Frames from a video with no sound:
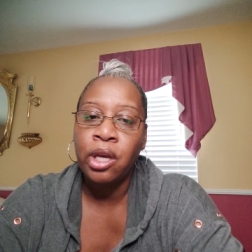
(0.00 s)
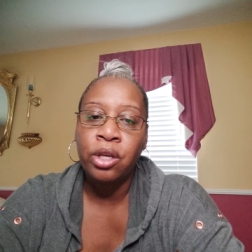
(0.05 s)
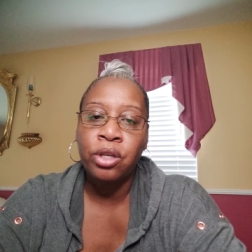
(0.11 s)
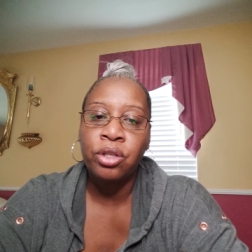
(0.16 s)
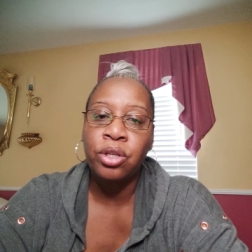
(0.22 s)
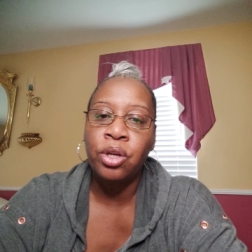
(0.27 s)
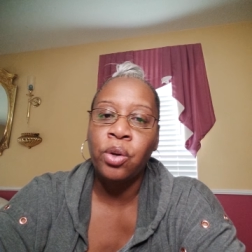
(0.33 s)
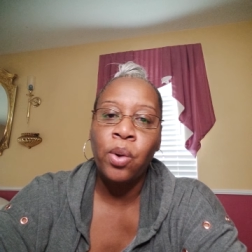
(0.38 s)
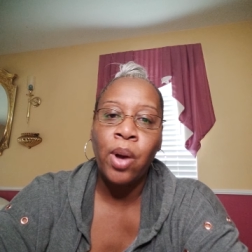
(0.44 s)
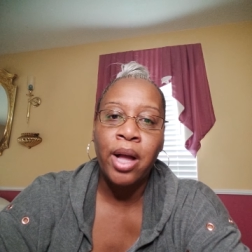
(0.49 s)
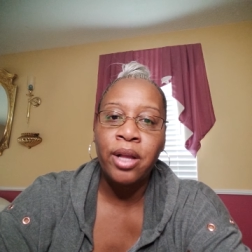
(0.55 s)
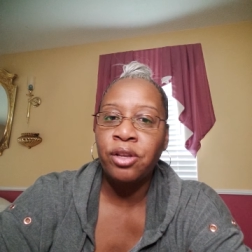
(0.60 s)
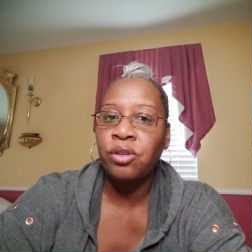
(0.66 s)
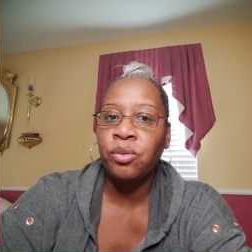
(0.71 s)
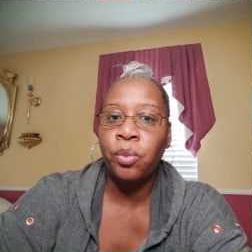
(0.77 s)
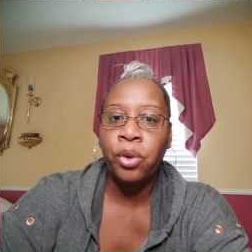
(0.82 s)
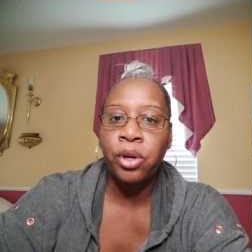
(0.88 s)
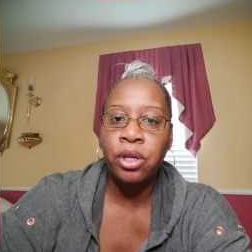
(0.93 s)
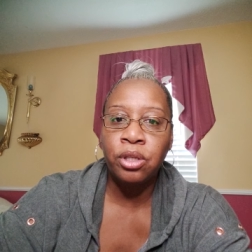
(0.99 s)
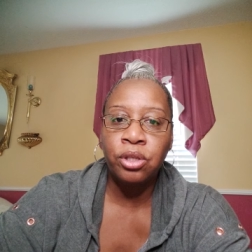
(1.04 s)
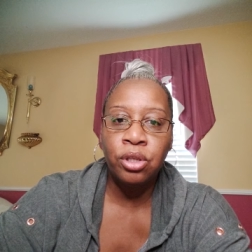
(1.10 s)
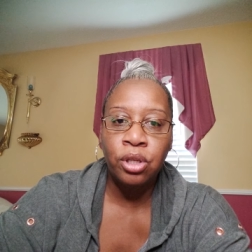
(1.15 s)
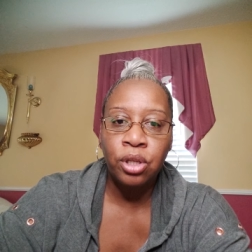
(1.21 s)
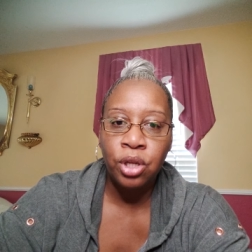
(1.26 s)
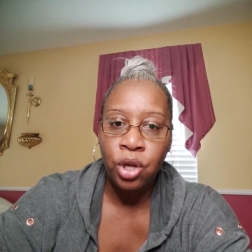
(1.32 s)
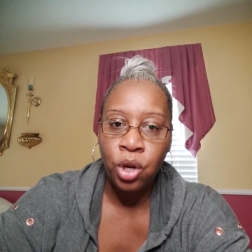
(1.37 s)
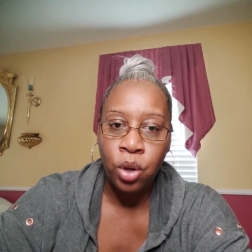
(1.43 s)
So I just want
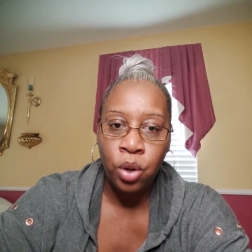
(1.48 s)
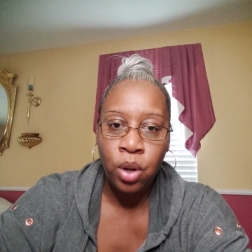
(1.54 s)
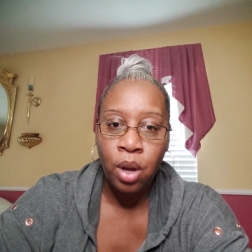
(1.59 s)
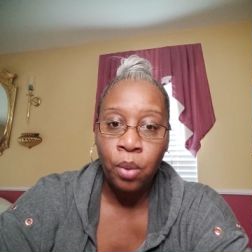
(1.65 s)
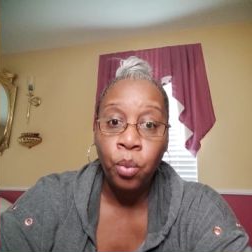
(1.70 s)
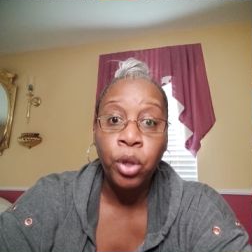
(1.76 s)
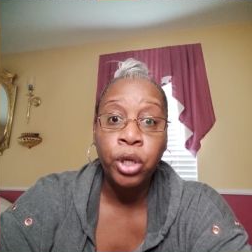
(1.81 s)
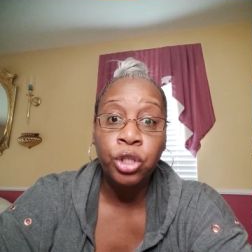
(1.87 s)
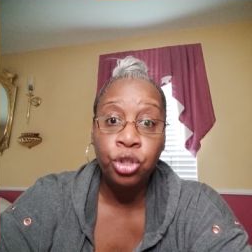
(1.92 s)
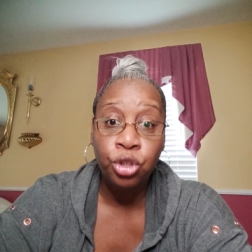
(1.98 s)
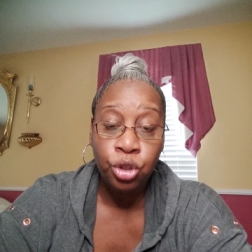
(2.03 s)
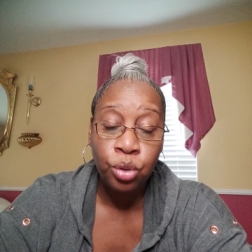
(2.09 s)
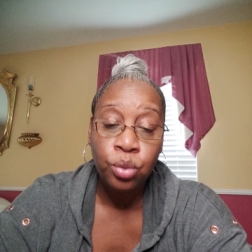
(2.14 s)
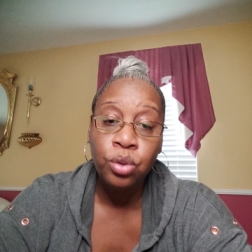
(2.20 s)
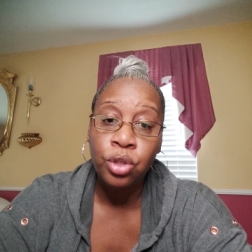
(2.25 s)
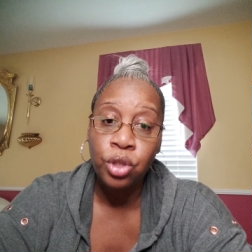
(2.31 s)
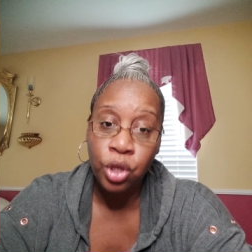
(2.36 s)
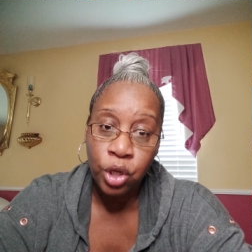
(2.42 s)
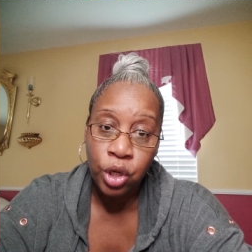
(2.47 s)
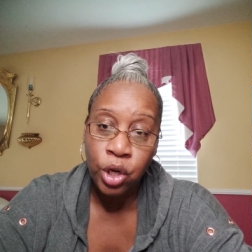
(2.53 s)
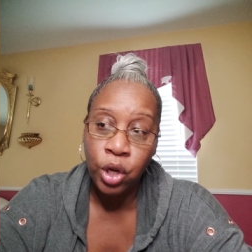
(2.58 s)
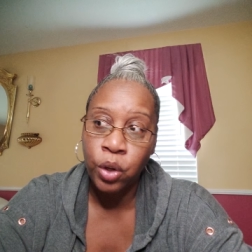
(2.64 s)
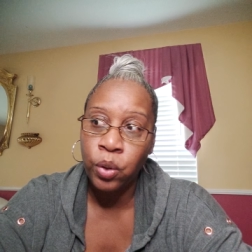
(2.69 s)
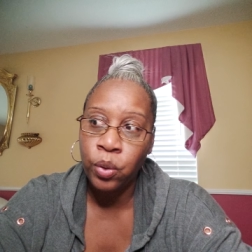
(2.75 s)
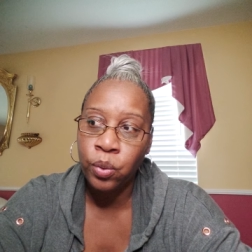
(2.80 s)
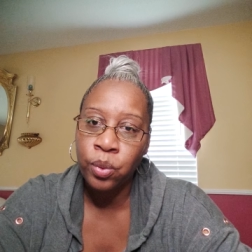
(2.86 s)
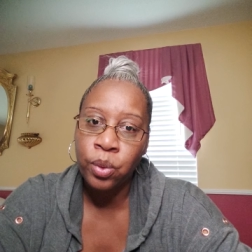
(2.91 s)
to know, I wanted you to
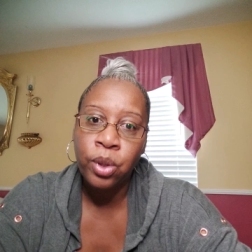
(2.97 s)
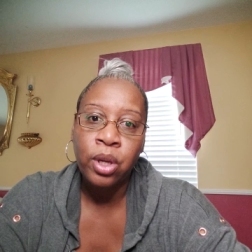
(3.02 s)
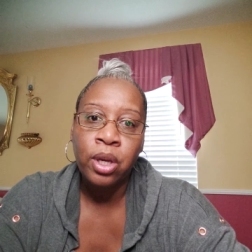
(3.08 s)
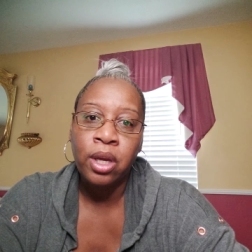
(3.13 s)
know